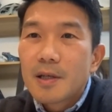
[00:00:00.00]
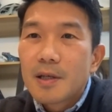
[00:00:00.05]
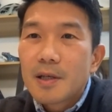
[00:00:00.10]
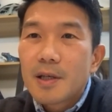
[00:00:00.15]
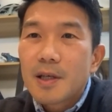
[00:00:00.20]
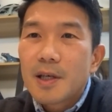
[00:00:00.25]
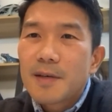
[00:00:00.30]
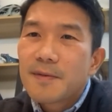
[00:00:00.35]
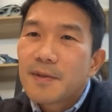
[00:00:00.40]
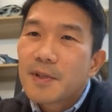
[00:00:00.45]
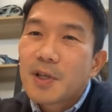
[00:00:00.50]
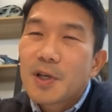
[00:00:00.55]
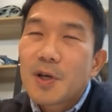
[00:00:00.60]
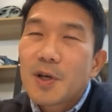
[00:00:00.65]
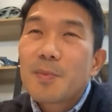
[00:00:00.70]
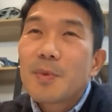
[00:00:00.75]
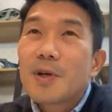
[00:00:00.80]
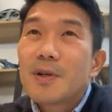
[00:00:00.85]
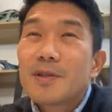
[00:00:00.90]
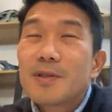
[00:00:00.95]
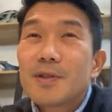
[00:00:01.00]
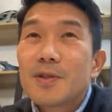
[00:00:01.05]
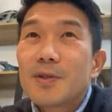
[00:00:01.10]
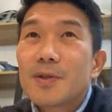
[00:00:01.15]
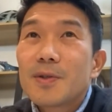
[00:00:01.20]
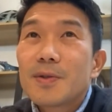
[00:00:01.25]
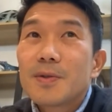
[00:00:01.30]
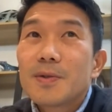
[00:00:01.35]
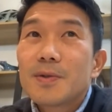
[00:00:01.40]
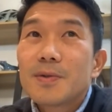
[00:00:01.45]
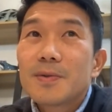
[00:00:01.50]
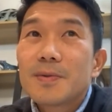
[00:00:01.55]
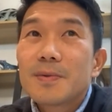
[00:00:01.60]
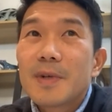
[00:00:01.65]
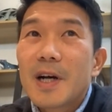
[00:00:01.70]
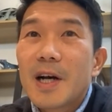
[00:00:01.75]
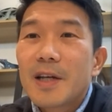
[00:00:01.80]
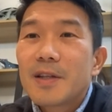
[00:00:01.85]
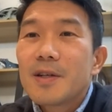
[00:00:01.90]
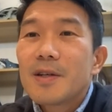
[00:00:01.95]
even compared to
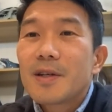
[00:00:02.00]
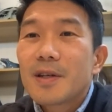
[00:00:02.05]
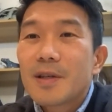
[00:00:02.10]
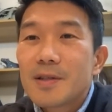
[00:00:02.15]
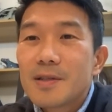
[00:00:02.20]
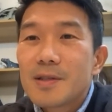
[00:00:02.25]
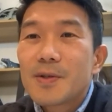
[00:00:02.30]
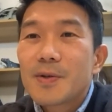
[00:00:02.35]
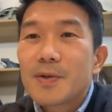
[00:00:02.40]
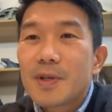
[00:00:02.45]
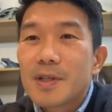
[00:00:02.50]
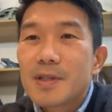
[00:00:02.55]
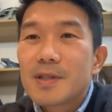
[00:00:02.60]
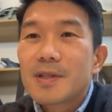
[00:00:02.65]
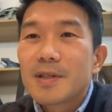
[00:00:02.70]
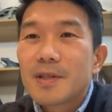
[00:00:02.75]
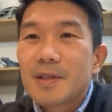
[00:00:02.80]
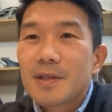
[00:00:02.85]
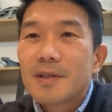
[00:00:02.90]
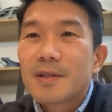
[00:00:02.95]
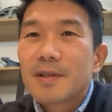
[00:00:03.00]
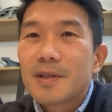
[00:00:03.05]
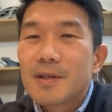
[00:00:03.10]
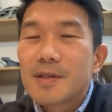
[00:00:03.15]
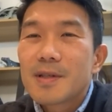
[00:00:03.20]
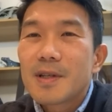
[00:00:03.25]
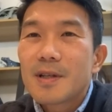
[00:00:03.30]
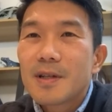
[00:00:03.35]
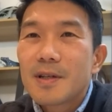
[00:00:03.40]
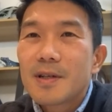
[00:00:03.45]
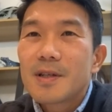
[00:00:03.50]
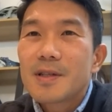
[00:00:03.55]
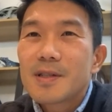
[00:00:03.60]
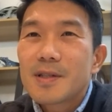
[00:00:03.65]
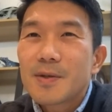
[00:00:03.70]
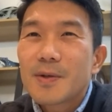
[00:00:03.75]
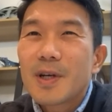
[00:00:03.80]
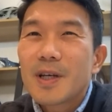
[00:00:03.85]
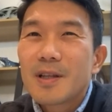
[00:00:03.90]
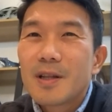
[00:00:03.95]
other countries, the salary is
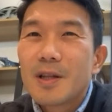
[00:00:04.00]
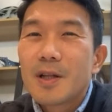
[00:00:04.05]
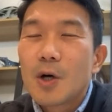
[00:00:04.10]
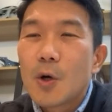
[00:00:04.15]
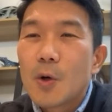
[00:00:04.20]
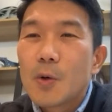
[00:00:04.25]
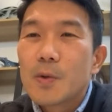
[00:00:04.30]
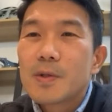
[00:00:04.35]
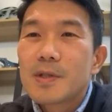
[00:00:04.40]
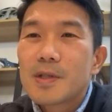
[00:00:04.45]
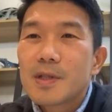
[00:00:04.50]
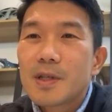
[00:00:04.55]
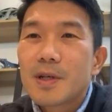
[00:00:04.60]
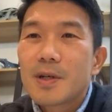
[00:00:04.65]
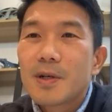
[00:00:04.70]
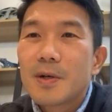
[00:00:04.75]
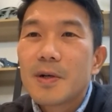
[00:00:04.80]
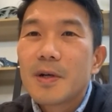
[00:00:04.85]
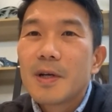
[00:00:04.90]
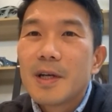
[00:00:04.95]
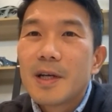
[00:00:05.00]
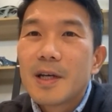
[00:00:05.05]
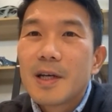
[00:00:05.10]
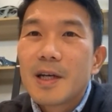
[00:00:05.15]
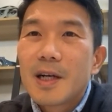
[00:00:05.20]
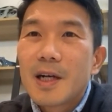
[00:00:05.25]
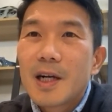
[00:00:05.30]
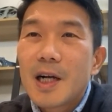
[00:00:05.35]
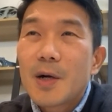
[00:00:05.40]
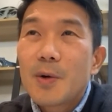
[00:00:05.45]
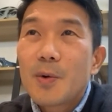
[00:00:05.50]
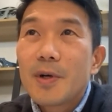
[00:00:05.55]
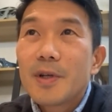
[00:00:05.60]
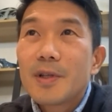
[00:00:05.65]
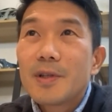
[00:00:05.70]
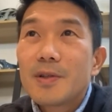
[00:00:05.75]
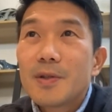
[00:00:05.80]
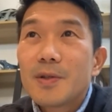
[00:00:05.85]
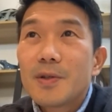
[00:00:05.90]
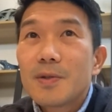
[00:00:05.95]
quite low. So I
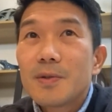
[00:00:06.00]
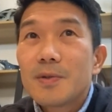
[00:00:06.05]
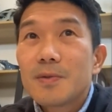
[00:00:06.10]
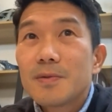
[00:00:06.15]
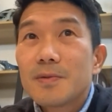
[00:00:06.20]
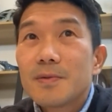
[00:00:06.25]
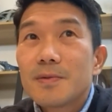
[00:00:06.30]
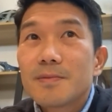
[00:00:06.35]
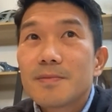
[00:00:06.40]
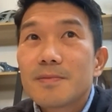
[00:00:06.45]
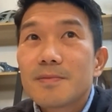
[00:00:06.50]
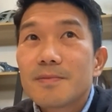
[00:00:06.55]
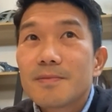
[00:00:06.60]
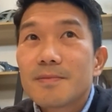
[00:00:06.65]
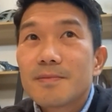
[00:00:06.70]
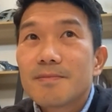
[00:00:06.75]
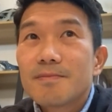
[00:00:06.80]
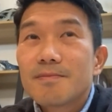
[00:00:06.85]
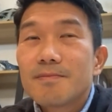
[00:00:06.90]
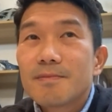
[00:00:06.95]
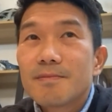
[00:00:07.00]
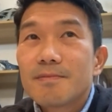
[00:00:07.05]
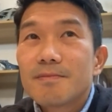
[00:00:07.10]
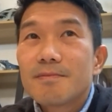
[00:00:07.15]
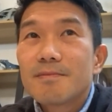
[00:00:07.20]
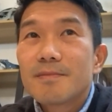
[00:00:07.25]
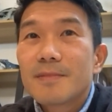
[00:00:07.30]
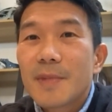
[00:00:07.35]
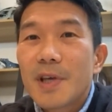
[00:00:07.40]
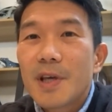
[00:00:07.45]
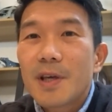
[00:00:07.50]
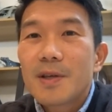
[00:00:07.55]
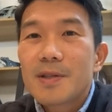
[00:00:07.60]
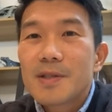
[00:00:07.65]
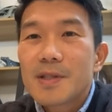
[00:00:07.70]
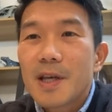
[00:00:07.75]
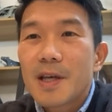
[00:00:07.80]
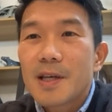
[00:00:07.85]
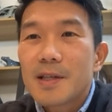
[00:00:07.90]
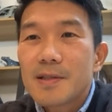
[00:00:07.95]
want to take a
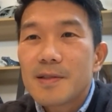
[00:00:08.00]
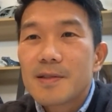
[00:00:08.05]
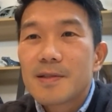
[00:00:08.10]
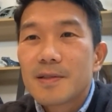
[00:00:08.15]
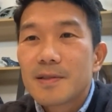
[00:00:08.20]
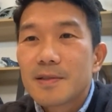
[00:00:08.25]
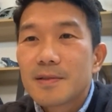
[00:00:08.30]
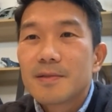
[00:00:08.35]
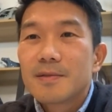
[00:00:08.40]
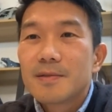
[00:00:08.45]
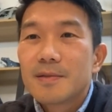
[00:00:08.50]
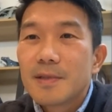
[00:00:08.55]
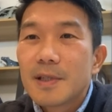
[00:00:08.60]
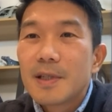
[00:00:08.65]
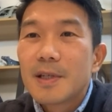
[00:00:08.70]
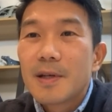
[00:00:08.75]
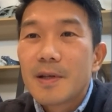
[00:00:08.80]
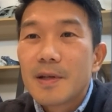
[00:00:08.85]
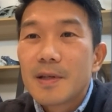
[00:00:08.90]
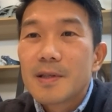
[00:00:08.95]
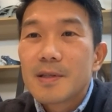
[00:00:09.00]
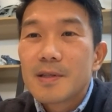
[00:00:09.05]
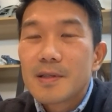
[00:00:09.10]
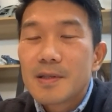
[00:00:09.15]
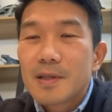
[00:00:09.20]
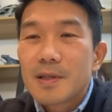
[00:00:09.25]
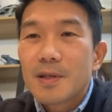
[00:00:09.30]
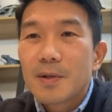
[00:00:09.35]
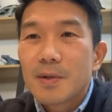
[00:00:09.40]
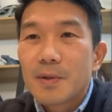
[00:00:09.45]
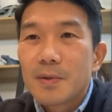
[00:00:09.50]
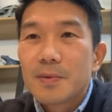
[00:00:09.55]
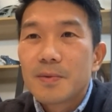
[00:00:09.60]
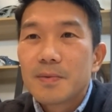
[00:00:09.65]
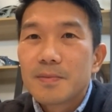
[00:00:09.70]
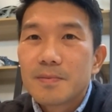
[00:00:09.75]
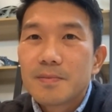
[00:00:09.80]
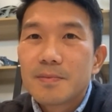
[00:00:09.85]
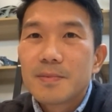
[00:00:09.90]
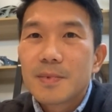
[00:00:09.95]
chance. So
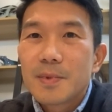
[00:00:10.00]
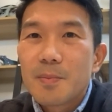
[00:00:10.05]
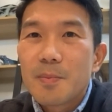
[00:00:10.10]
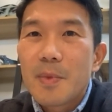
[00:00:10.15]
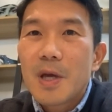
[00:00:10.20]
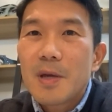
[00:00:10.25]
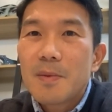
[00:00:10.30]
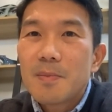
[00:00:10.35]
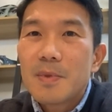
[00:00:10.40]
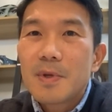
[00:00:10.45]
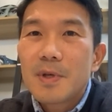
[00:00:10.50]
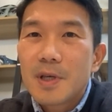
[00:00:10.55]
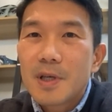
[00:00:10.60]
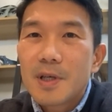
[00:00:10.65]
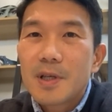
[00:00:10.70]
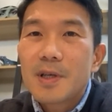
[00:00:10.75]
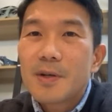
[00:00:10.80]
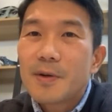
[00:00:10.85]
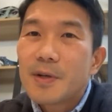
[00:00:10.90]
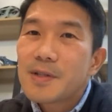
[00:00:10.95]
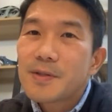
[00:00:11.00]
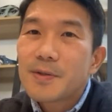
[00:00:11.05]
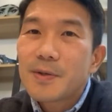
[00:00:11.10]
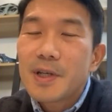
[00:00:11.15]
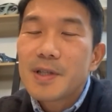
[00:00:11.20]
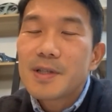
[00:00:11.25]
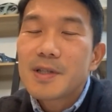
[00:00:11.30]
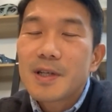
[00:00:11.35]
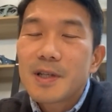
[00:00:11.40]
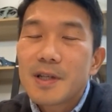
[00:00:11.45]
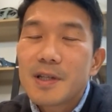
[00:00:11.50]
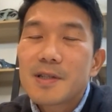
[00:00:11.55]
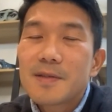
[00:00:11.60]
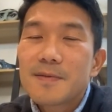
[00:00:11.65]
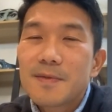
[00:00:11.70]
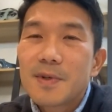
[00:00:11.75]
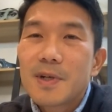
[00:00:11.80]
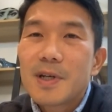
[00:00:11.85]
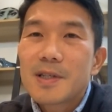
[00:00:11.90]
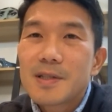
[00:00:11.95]
maybe it was quite challenging
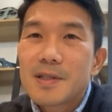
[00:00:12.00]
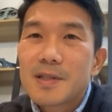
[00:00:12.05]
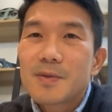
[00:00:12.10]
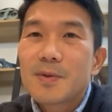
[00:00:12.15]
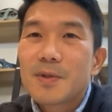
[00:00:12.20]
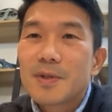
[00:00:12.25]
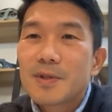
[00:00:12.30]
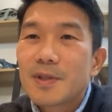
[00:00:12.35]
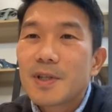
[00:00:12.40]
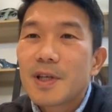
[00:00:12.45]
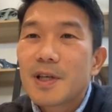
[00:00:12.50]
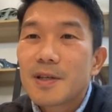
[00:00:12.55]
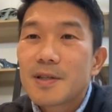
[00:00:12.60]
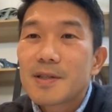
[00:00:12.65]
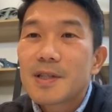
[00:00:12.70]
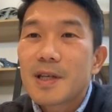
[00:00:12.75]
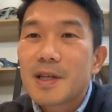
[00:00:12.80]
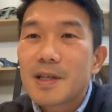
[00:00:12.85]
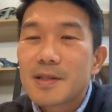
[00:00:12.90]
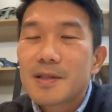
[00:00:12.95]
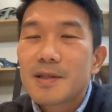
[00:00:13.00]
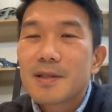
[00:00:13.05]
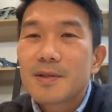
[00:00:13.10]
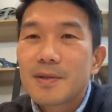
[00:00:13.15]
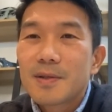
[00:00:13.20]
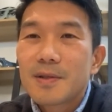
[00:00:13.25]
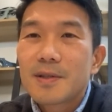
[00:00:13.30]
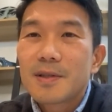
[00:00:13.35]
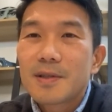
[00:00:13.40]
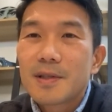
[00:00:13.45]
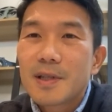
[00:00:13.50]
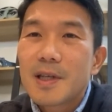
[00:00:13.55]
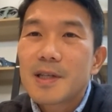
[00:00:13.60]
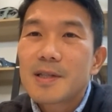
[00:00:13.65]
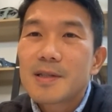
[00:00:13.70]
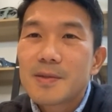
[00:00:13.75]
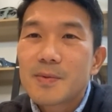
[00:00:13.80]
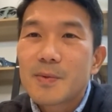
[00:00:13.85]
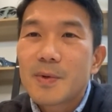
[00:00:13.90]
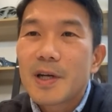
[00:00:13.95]
for. I just wanted to take a chance. So
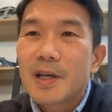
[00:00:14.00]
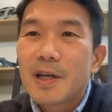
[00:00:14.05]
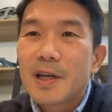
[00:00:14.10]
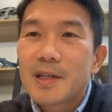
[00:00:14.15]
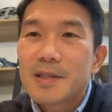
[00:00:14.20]
that's why I